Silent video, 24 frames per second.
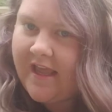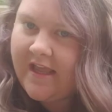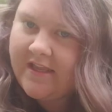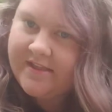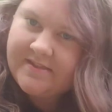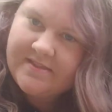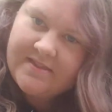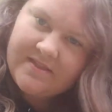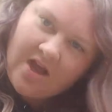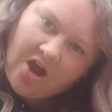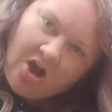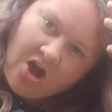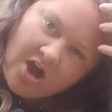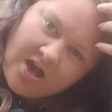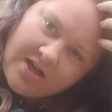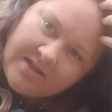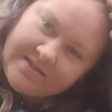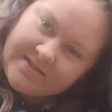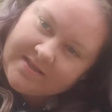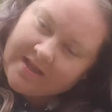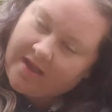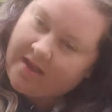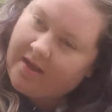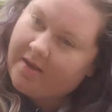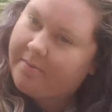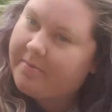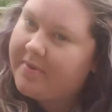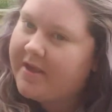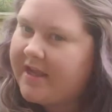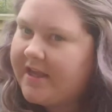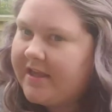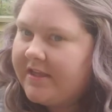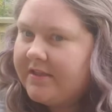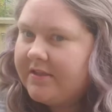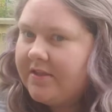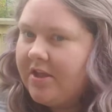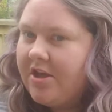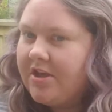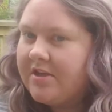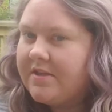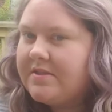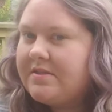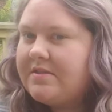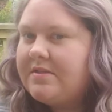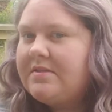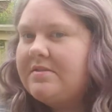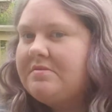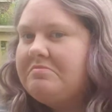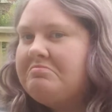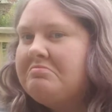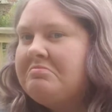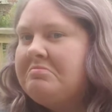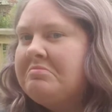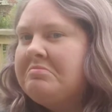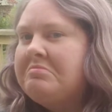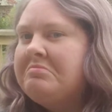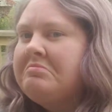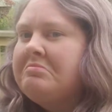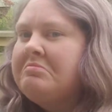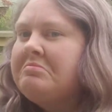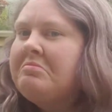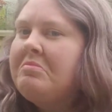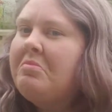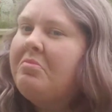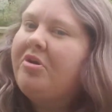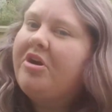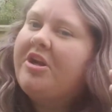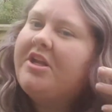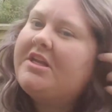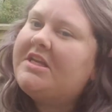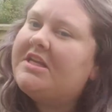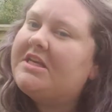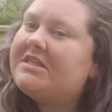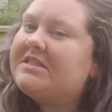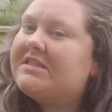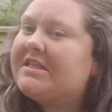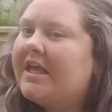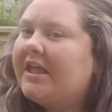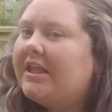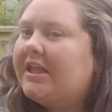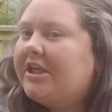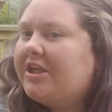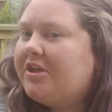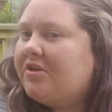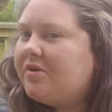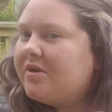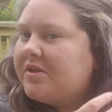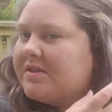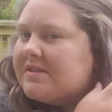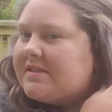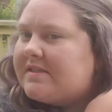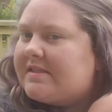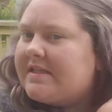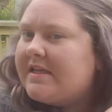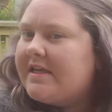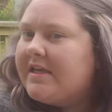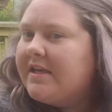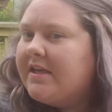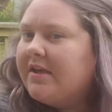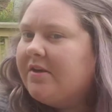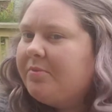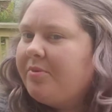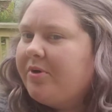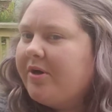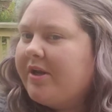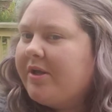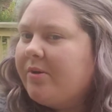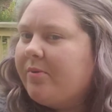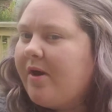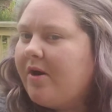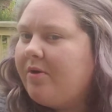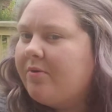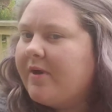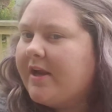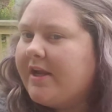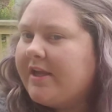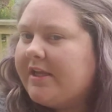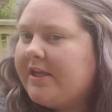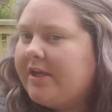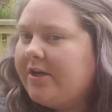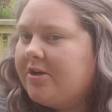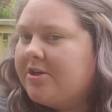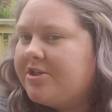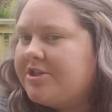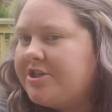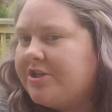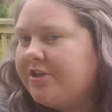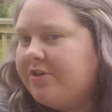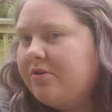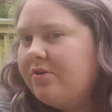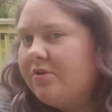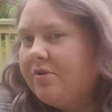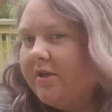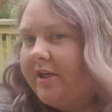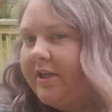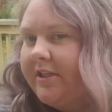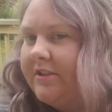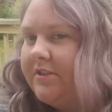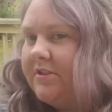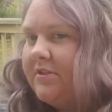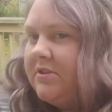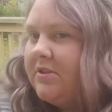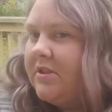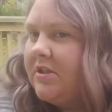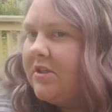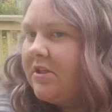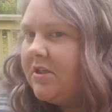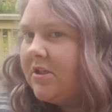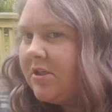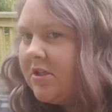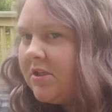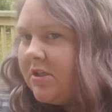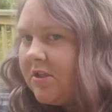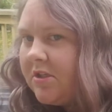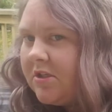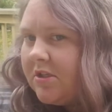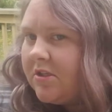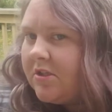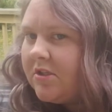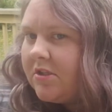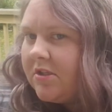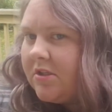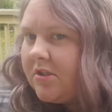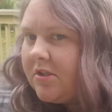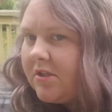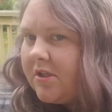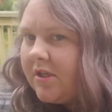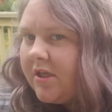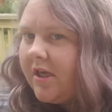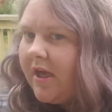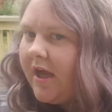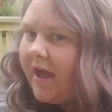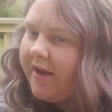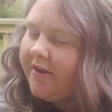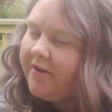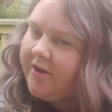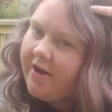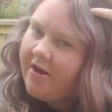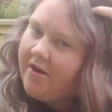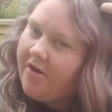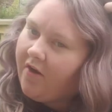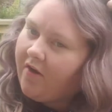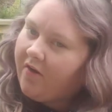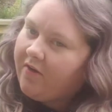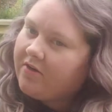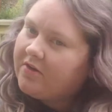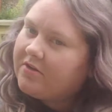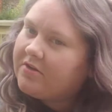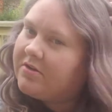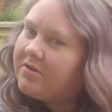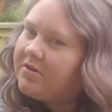It's awesome. It looks pretty decent. Like you can see it pretty well right here too, and I don't know.